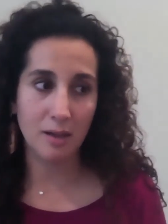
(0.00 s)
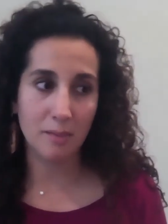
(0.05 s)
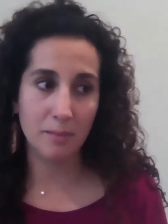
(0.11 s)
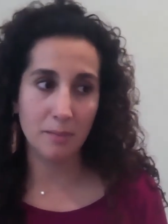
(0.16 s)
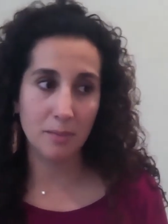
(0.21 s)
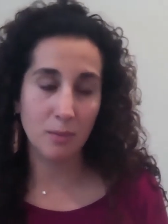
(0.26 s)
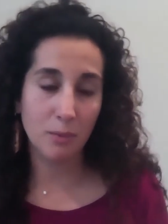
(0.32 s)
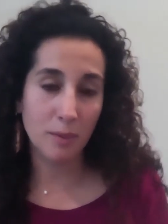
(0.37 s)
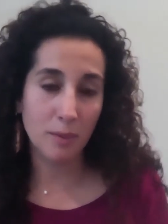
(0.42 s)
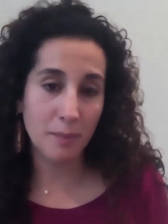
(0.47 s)

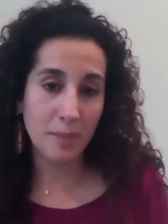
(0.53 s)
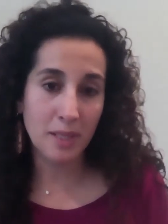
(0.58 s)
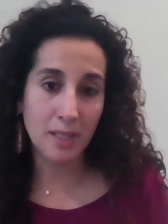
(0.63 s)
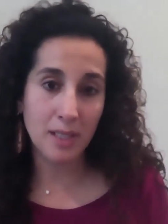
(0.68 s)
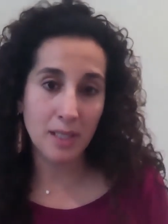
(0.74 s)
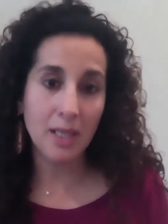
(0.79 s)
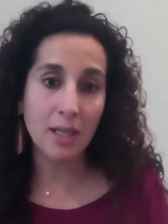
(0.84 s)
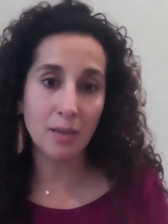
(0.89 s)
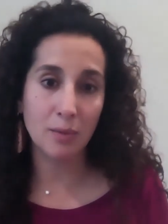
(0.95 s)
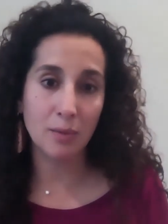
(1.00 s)
women
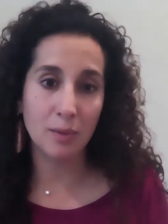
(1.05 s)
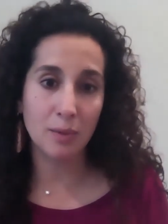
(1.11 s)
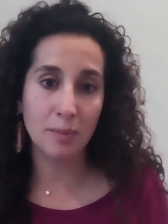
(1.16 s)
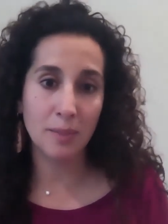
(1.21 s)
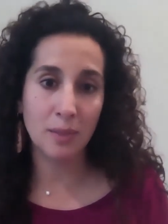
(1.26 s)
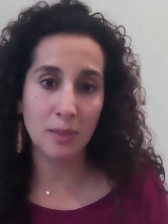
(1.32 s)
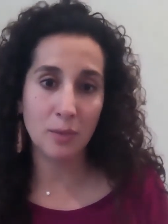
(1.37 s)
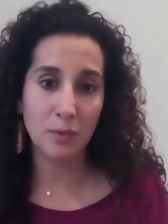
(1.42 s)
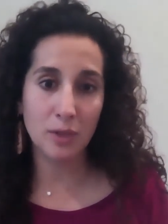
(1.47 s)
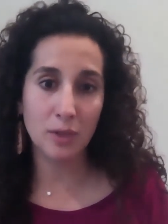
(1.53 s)
need.
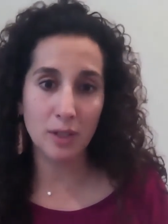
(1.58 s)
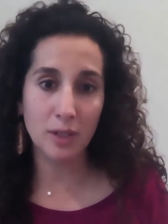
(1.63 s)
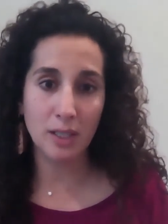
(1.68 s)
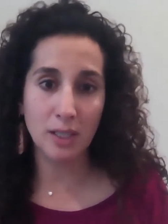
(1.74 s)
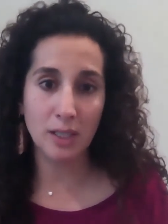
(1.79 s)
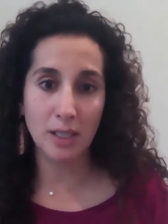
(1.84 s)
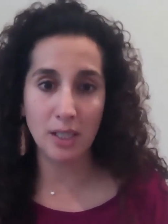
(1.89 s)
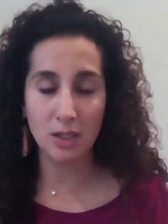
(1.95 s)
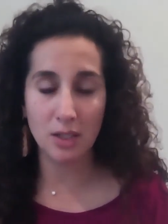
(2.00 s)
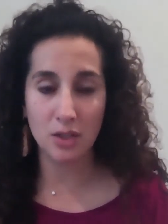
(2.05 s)
Women really
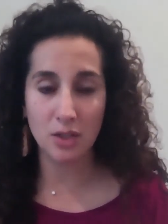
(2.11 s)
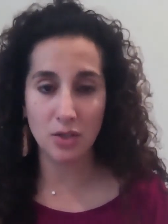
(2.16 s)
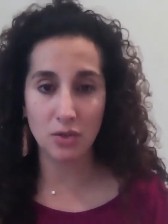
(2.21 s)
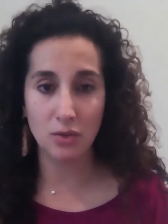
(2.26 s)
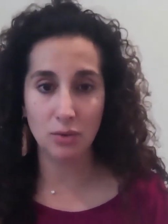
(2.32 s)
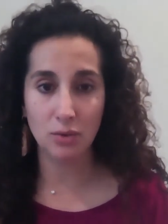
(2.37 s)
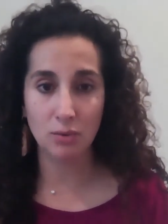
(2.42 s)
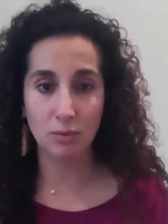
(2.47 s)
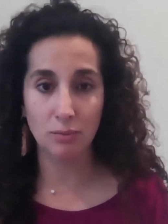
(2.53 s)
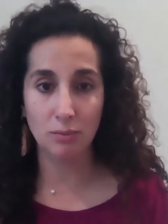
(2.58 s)
need
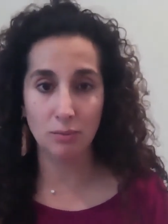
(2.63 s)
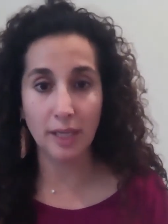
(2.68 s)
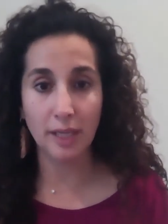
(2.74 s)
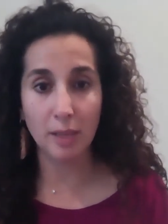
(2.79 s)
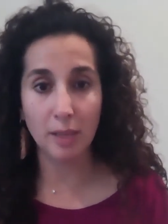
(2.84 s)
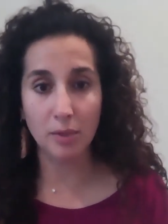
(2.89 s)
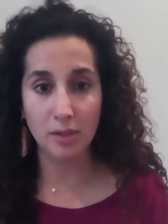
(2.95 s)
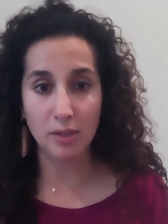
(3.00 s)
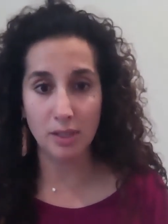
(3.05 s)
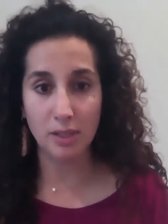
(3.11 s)
to be
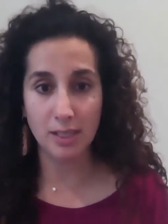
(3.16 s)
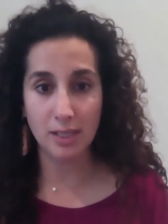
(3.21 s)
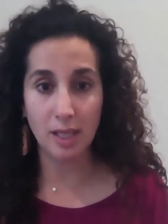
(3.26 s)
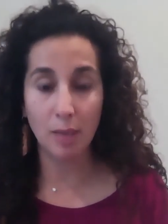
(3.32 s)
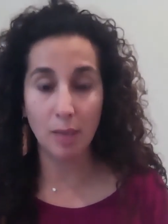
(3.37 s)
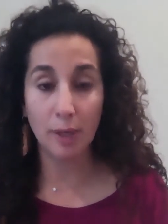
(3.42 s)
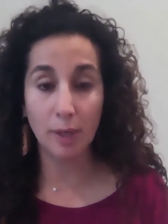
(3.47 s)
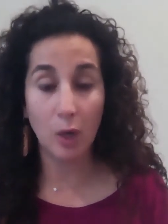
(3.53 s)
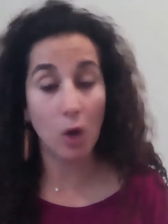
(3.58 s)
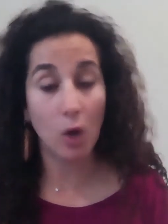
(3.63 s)
able to
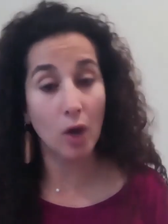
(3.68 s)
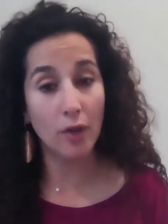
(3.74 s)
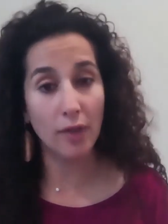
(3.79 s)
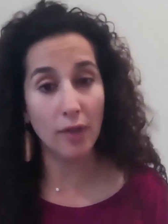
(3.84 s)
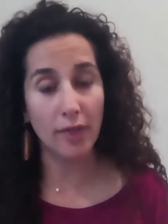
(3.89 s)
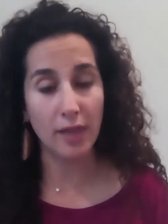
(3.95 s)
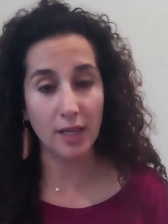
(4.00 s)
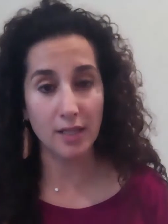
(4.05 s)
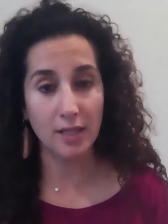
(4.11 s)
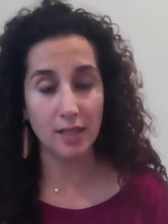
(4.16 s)
celebrate all the
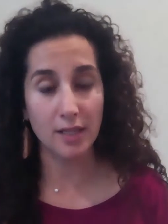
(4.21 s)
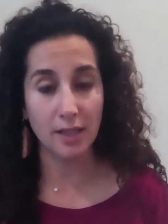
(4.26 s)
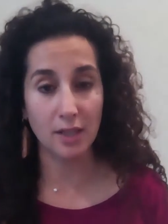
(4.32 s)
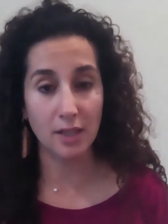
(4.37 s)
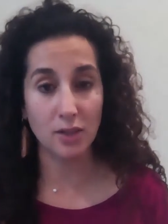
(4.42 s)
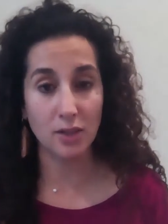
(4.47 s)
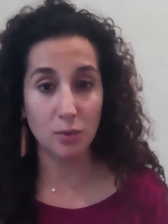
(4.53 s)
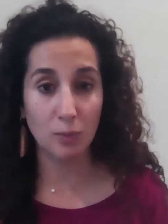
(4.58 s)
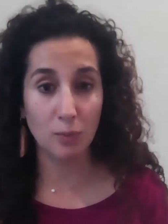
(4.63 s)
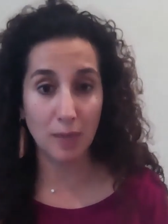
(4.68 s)
things that they
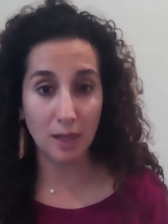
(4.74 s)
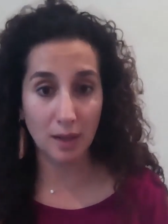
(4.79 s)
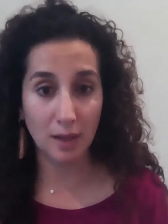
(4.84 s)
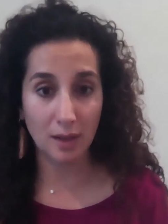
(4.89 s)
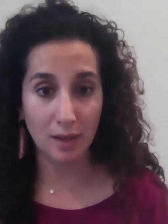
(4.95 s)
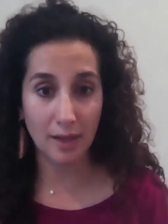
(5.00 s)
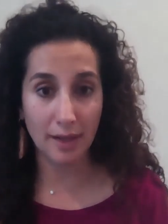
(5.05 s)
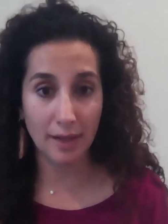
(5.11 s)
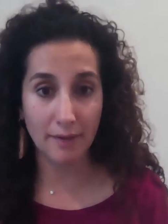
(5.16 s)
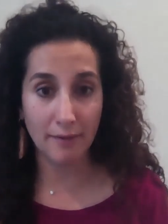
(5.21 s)
do well in
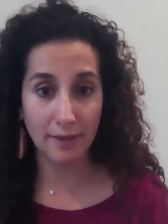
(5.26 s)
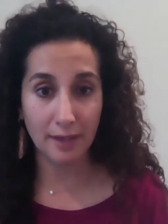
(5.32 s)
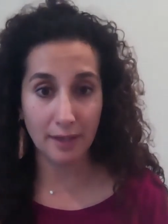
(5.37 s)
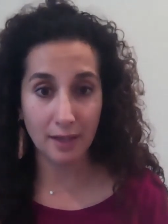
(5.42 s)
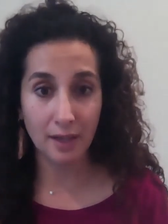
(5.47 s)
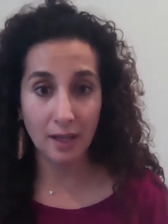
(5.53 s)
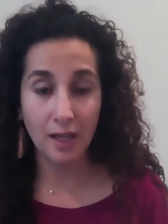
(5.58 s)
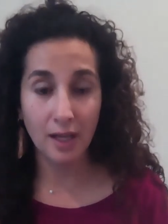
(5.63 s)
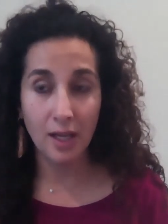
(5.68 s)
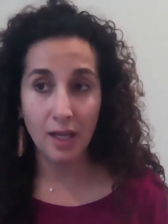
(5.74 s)
life. And
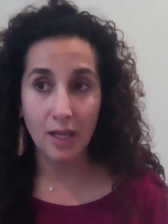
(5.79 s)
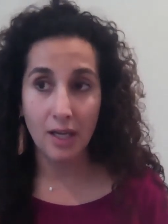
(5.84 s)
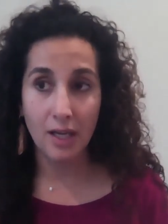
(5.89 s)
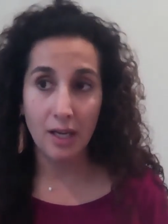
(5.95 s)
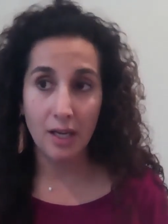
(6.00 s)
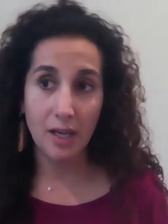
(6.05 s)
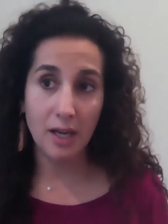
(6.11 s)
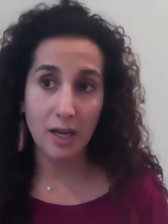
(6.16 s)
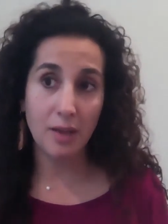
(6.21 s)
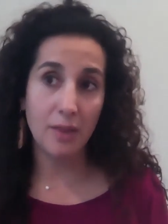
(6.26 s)

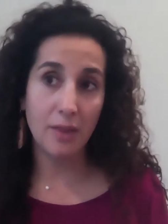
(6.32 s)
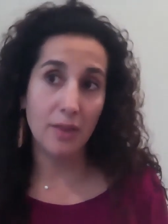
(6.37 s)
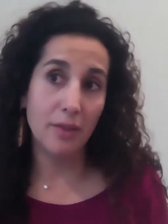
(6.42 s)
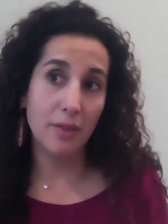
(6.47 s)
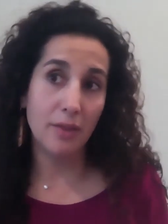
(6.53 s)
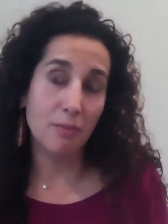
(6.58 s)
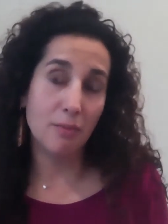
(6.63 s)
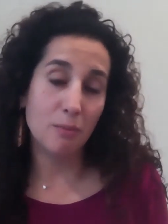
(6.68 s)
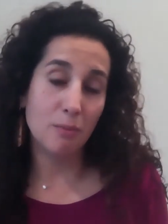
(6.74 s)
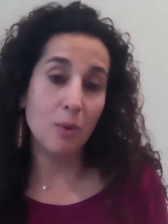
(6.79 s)

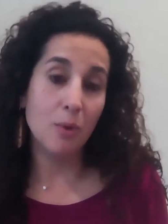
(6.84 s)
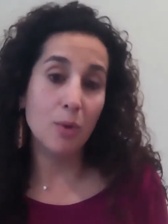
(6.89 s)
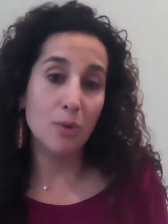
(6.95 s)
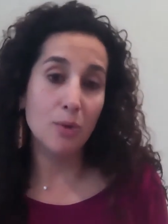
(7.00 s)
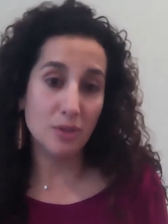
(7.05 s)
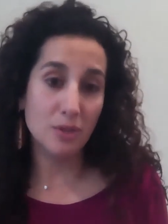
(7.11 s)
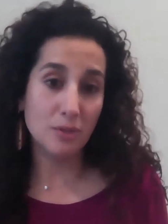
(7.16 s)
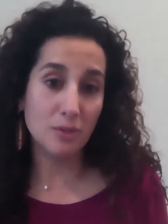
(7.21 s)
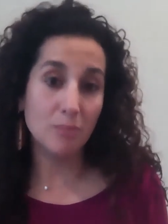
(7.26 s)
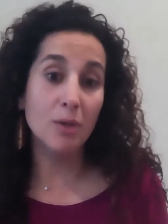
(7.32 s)

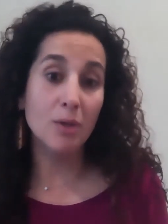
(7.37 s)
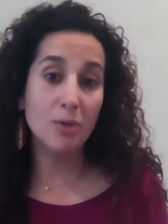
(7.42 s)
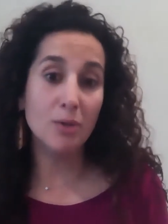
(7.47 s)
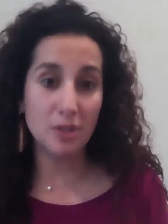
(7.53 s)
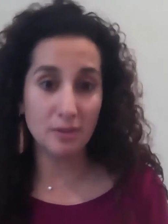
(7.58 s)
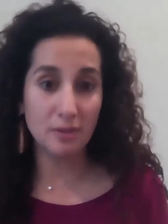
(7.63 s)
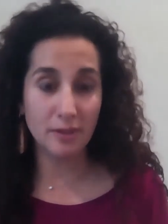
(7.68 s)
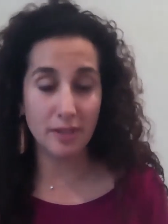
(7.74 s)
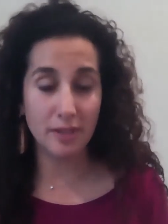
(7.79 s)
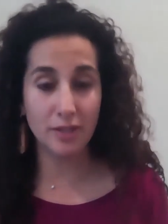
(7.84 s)
most
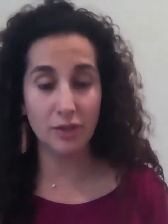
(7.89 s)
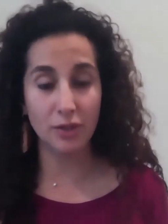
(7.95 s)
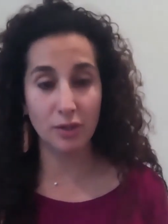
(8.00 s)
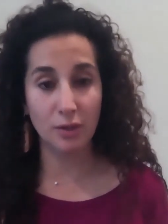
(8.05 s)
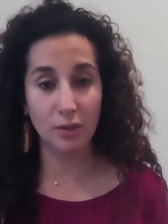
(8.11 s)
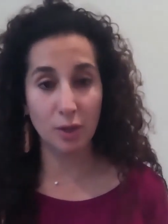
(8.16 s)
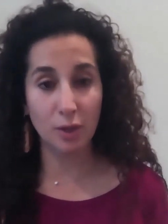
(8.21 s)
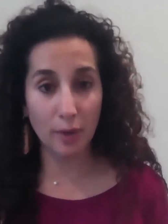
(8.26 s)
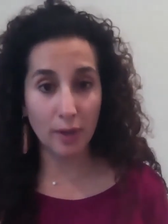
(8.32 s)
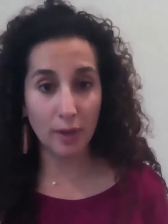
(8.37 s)
of us are
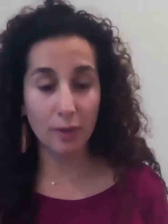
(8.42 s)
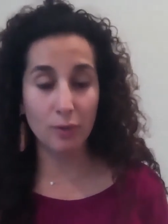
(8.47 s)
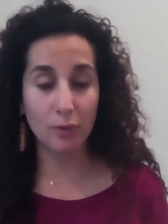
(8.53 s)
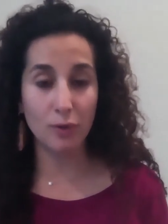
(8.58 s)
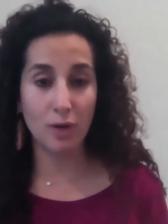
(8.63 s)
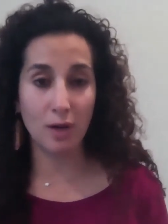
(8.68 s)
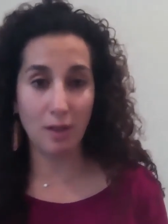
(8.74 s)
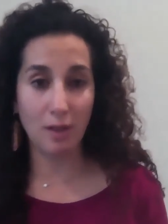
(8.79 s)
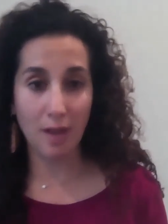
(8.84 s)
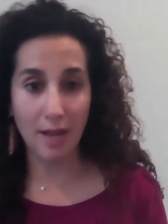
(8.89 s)
going through
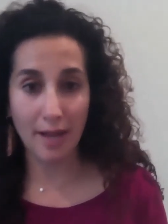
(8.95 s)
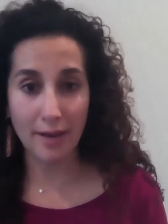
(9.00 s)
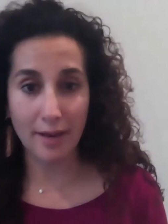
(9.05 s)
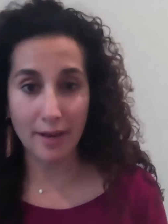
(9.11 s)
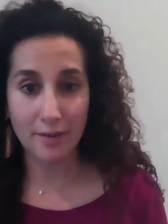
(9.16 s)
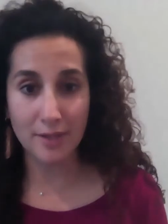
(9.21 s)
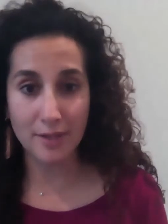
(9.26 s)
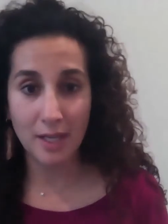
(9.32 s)
our lives